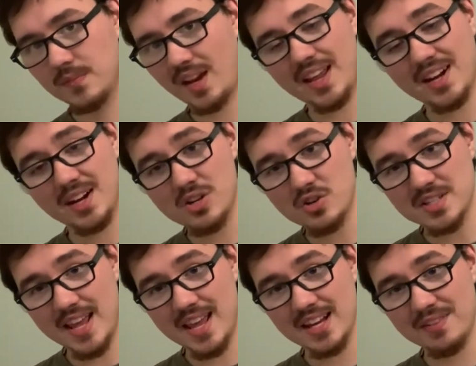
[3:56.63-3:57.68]
I can
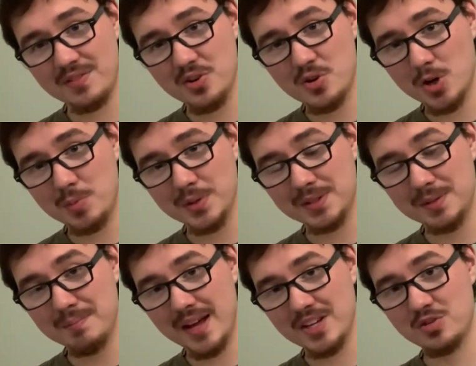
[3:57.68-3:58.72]
understand if you grew up with the
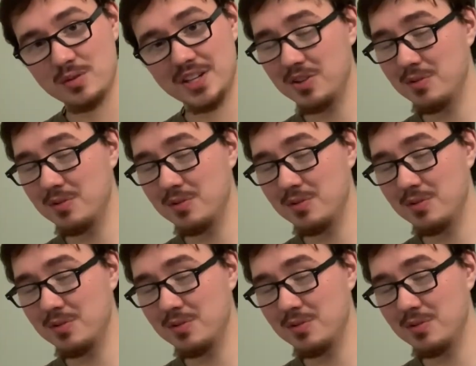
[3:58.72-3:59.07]
metric,